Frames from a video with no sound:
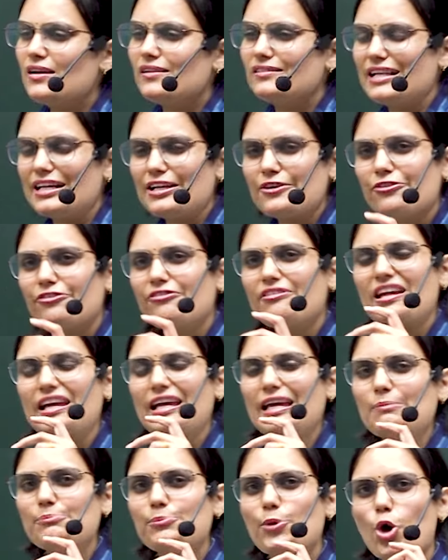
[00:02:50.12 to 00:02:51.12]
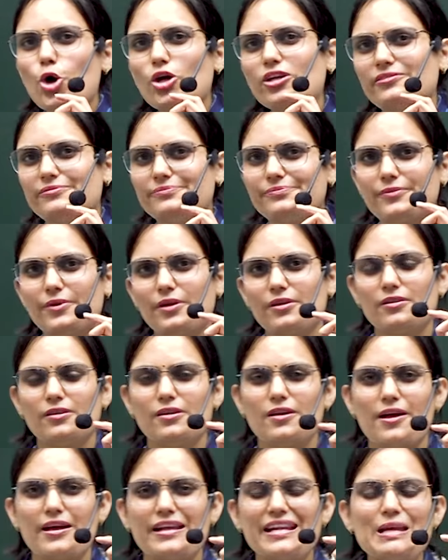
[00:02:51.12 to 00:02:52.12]
that if we keep on
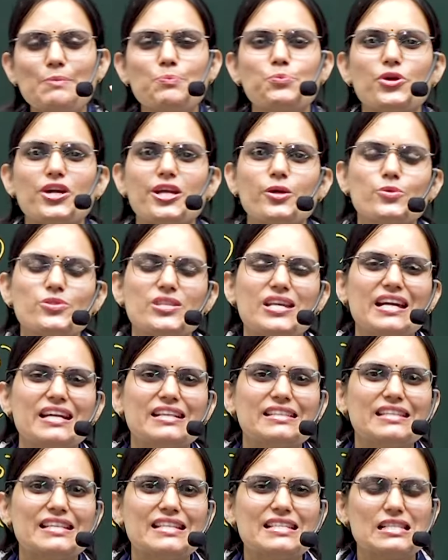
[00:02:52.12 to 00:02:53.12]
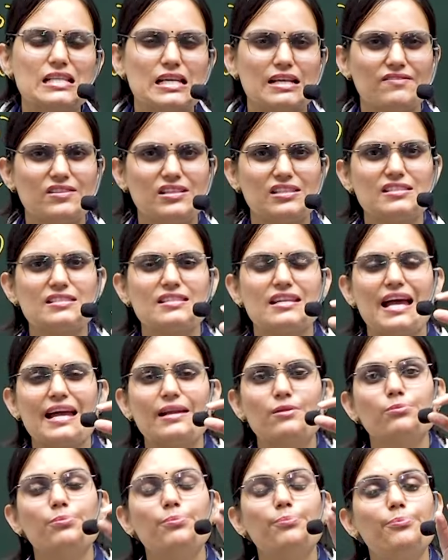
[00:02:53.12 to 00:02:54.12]
reproducing at these levels
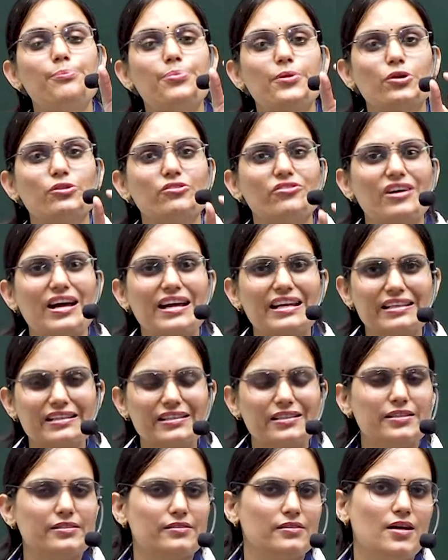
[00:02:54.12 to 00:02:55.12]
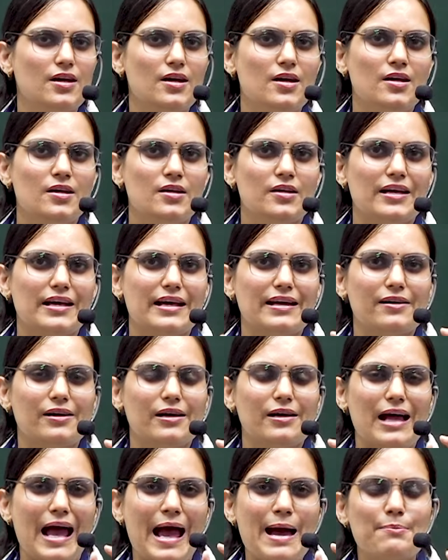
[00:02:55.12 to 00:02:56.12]
and provided
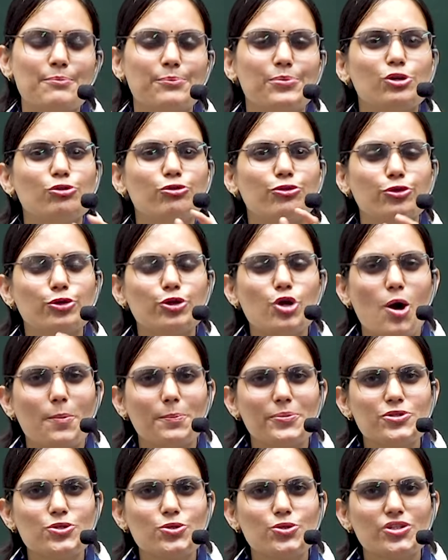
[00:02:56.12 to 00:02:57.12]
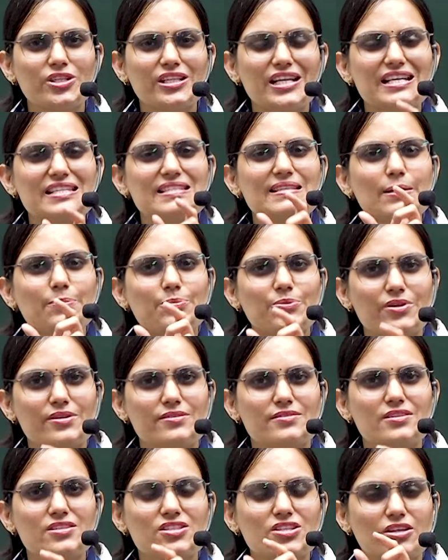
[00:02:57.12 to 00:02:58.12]
ample food opportunities are
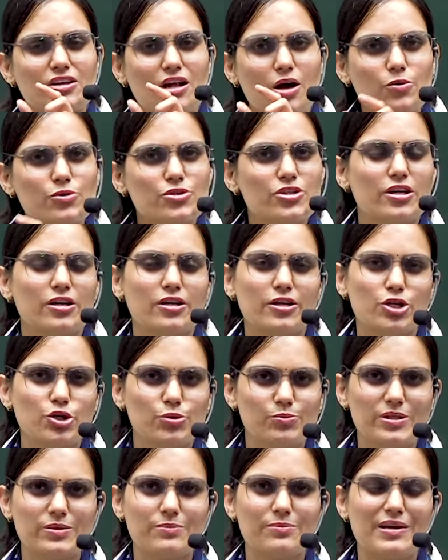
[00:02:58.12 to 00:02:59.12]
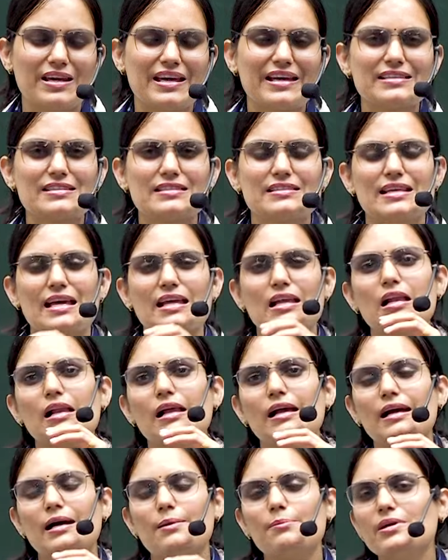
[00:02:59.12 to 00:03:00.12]
present around human beings, there will
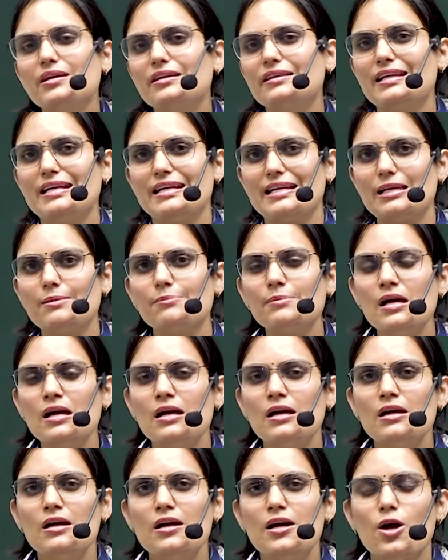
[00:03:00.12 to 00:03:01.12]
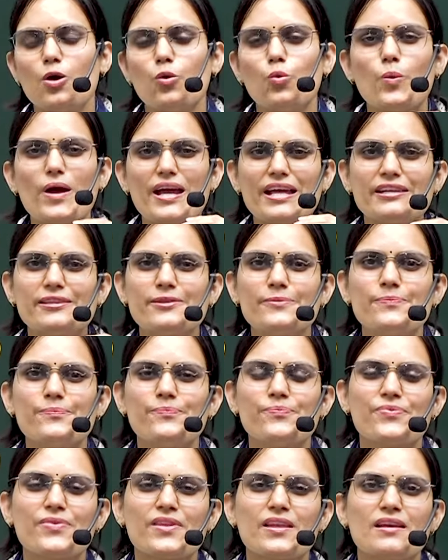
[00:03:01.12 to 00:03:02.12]
come a time when
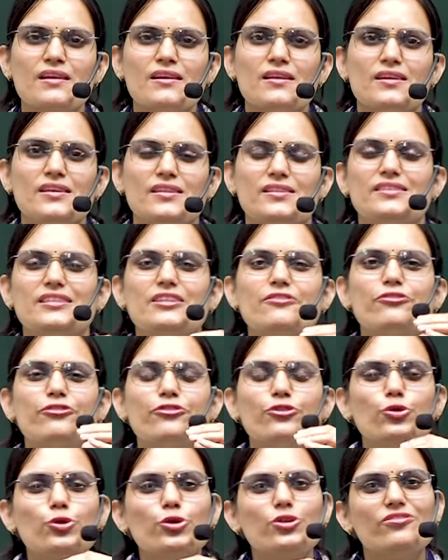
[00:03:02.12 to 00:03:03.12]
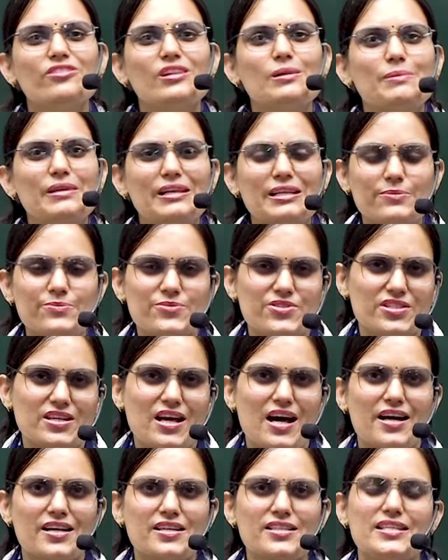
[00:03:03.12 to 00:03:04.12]
the food will become
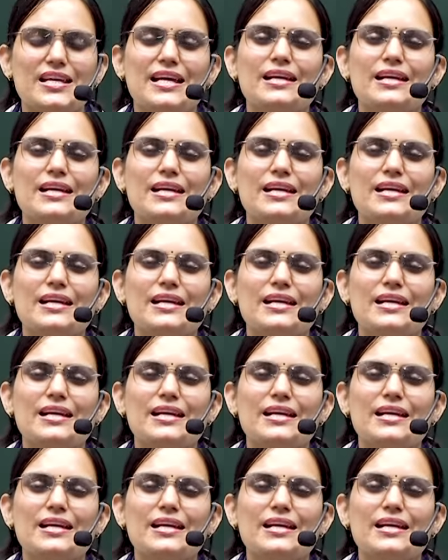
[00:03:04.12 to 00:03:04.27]
scarce